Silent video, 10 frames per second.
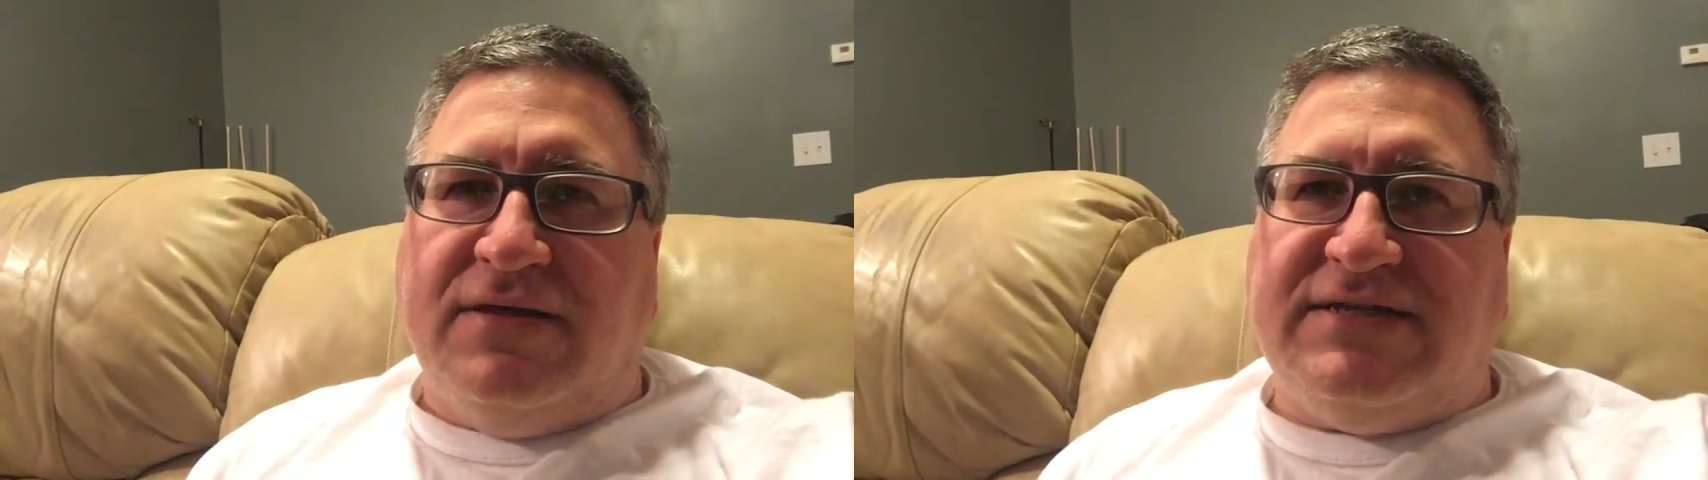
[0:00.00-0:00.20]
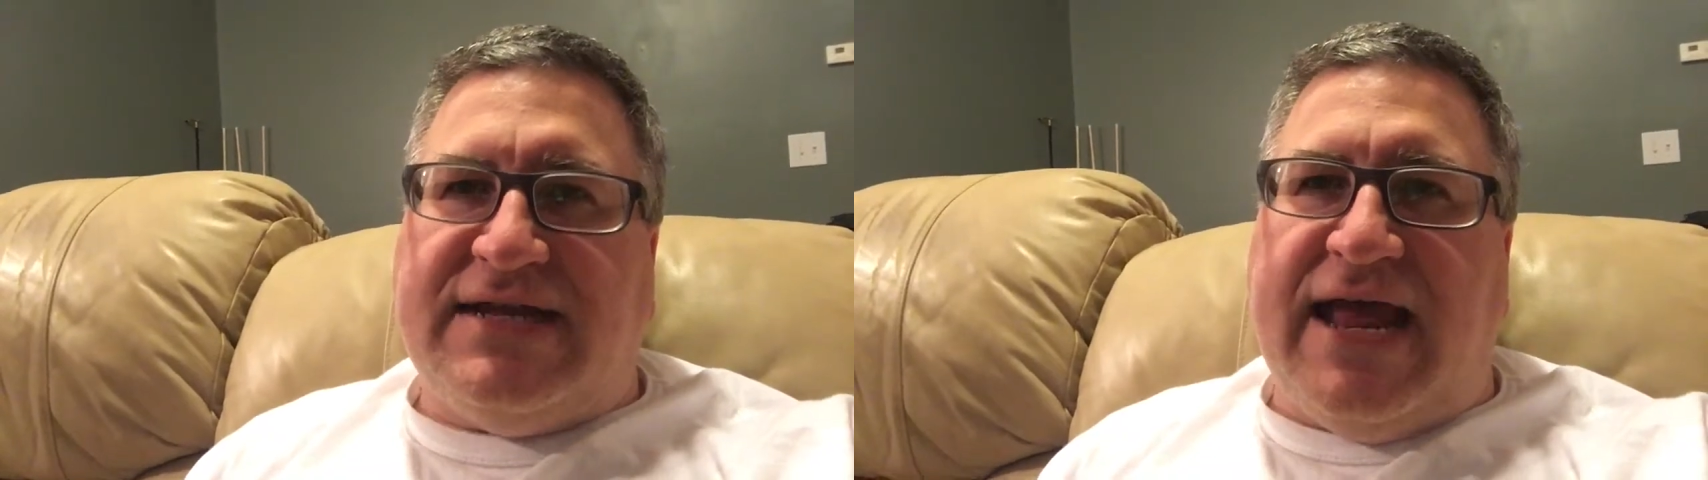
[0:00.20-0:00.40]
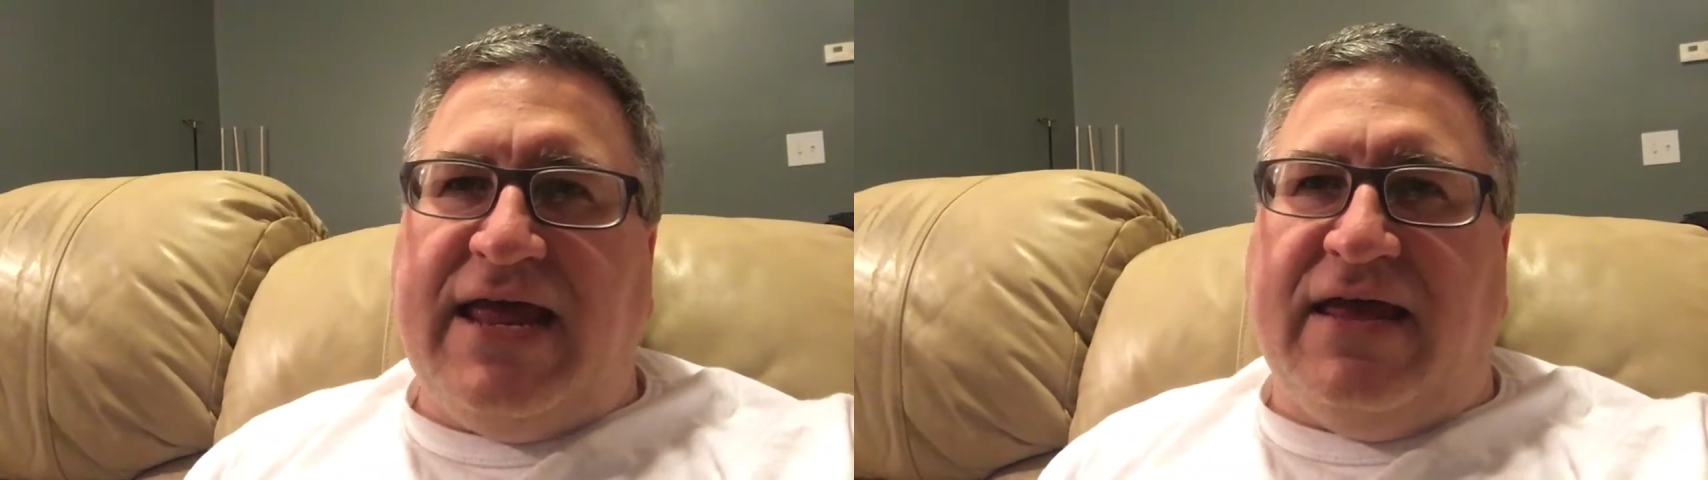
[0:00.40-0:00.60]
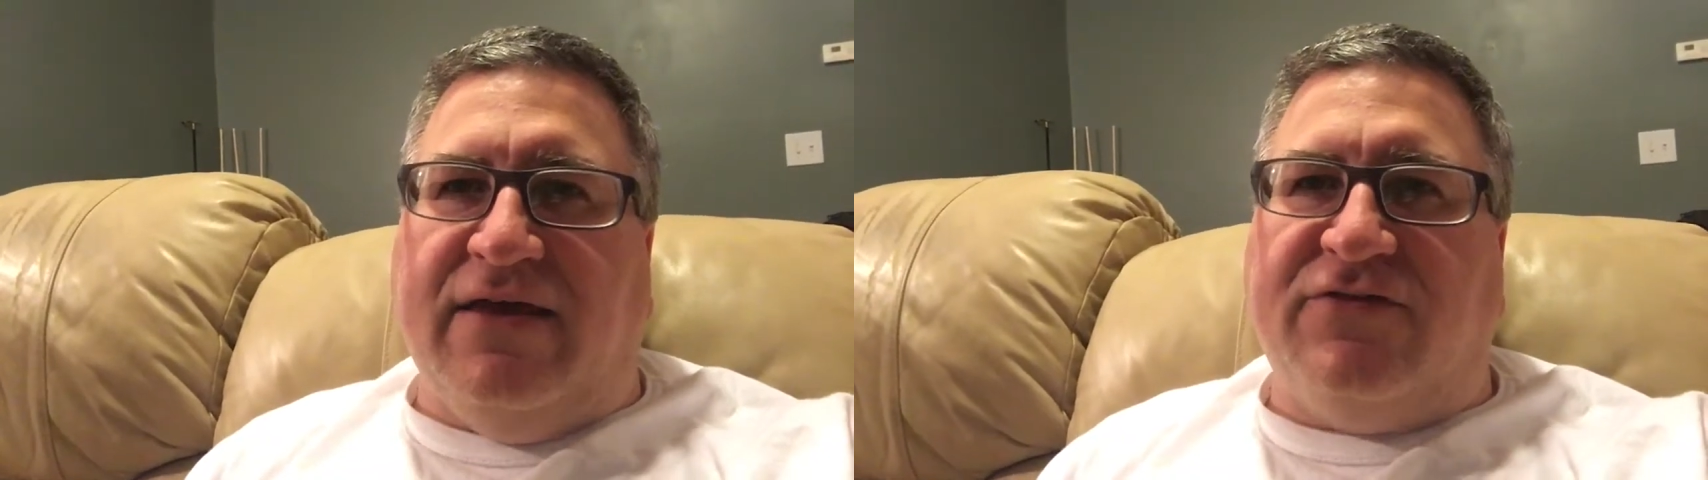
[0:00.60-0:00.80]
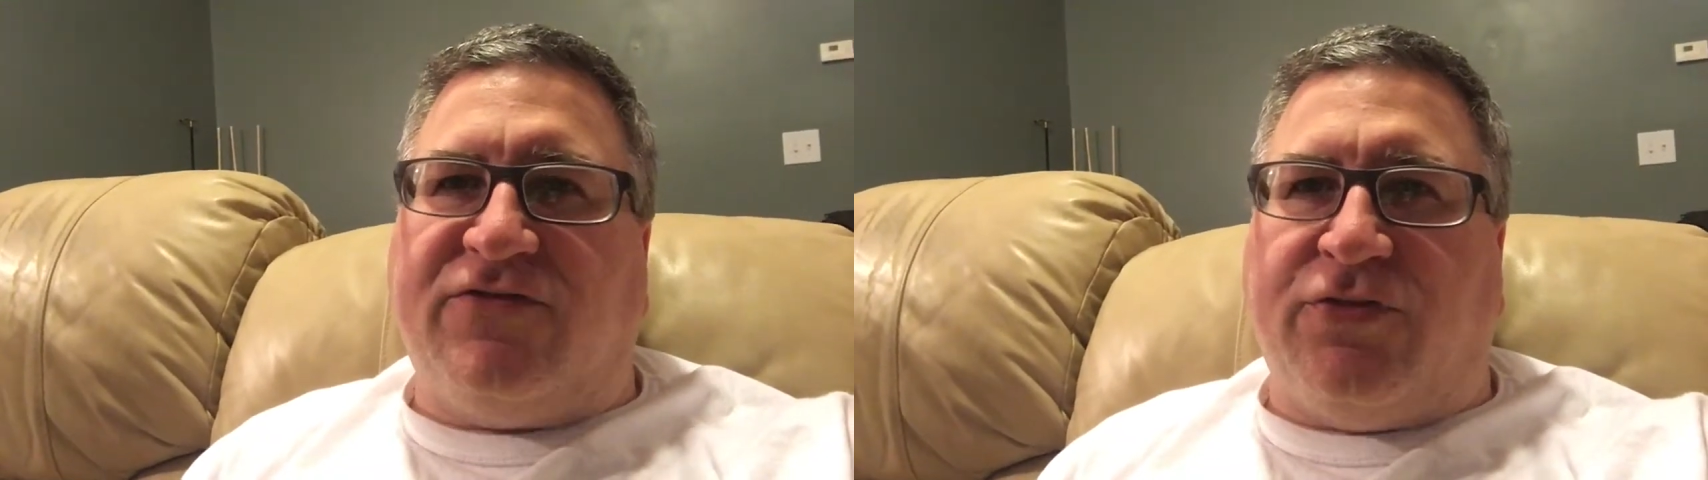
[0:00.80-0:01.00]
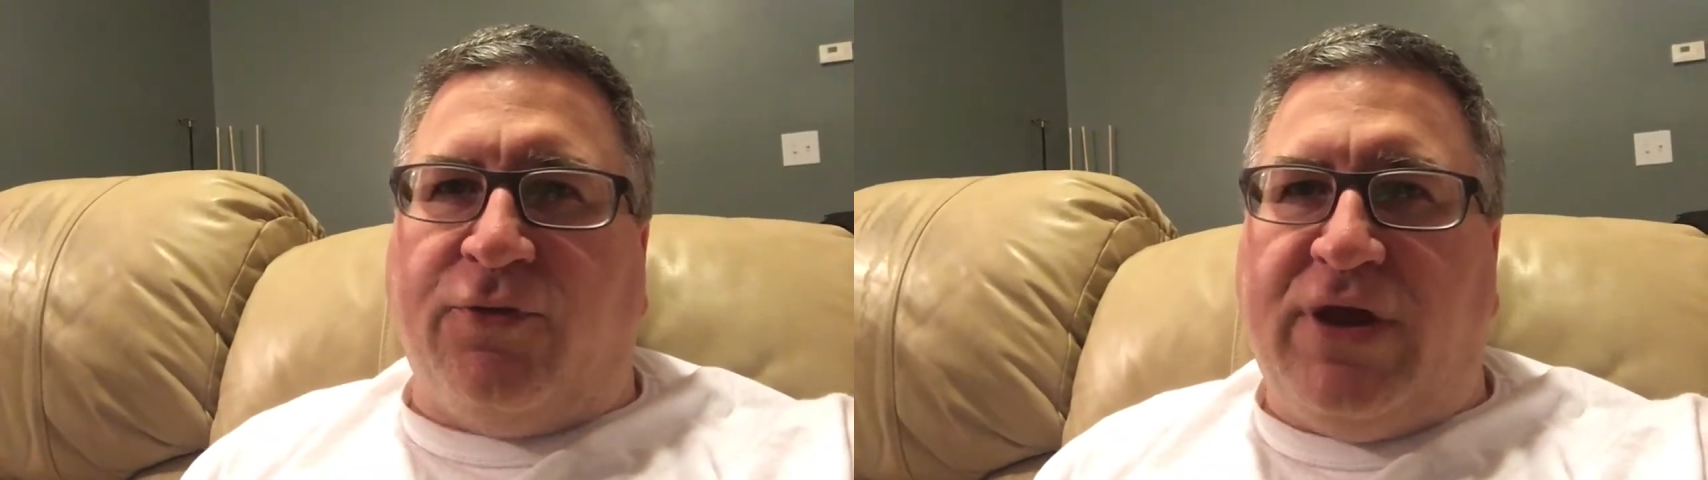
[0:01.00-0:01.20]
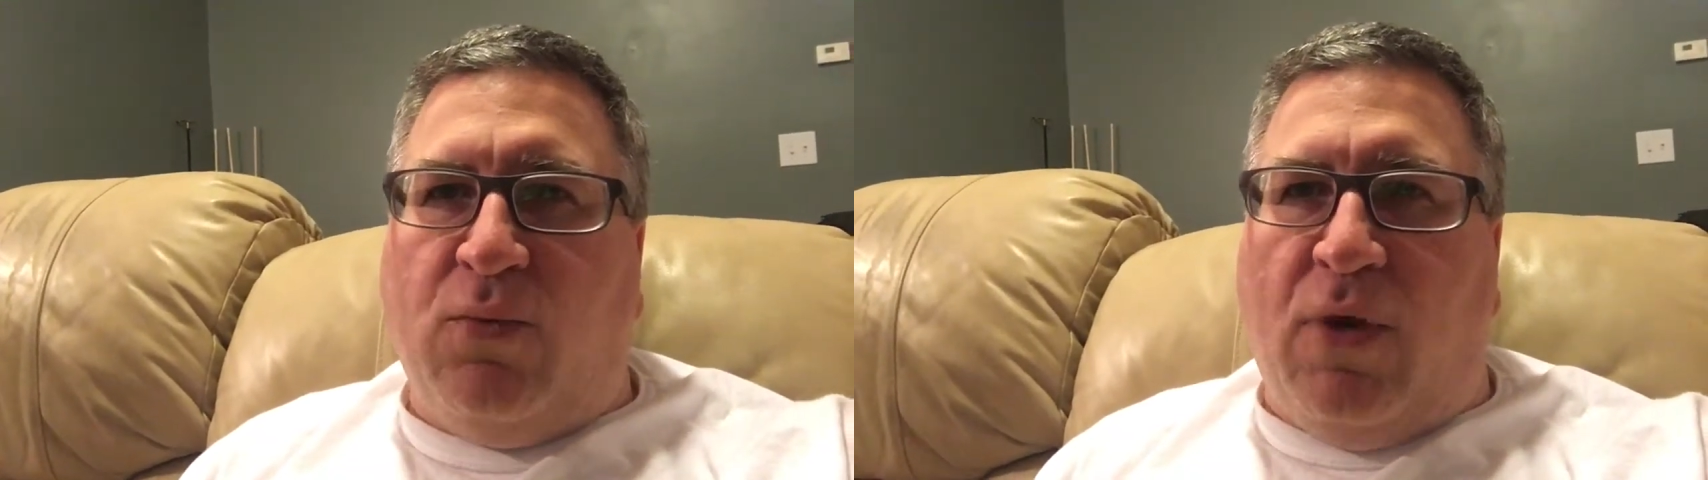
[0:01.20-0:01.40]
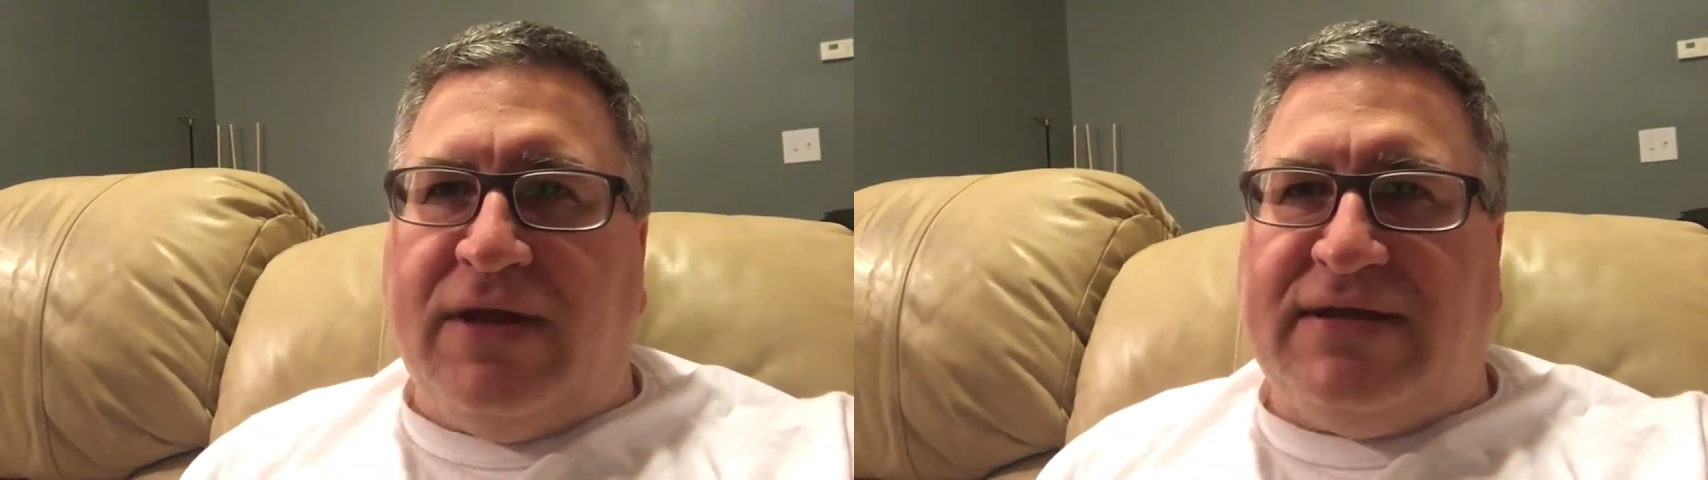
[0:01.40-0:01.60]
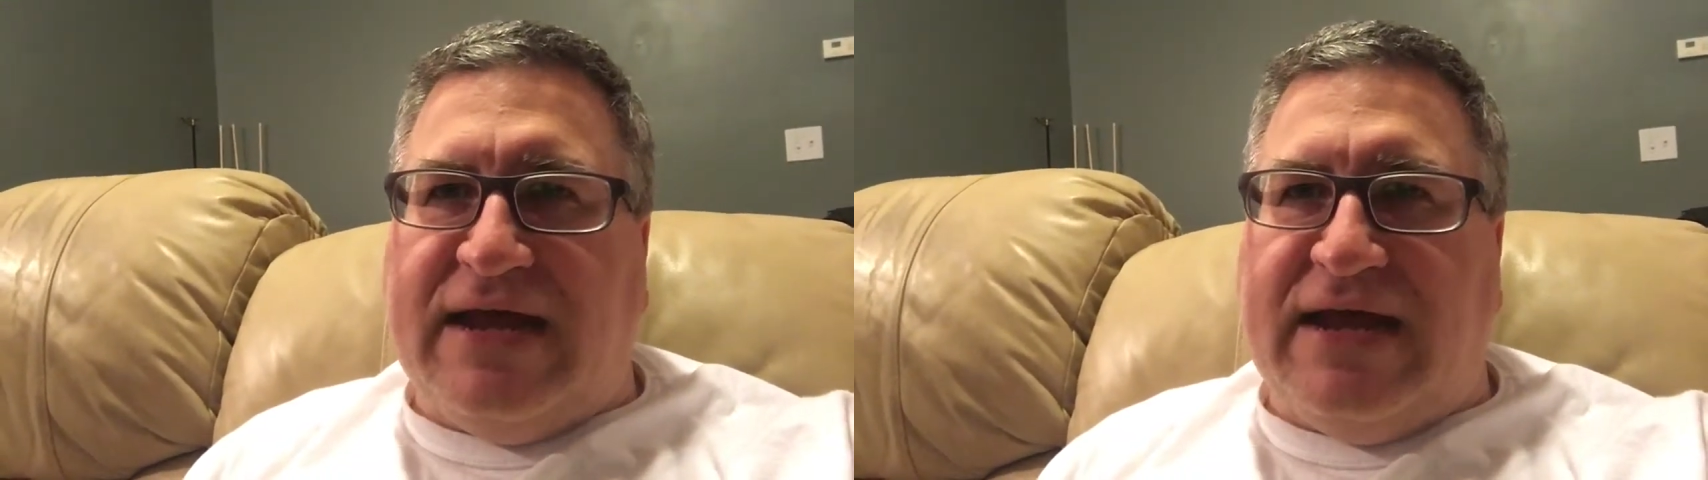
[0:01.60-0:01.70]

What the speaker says: Today is 31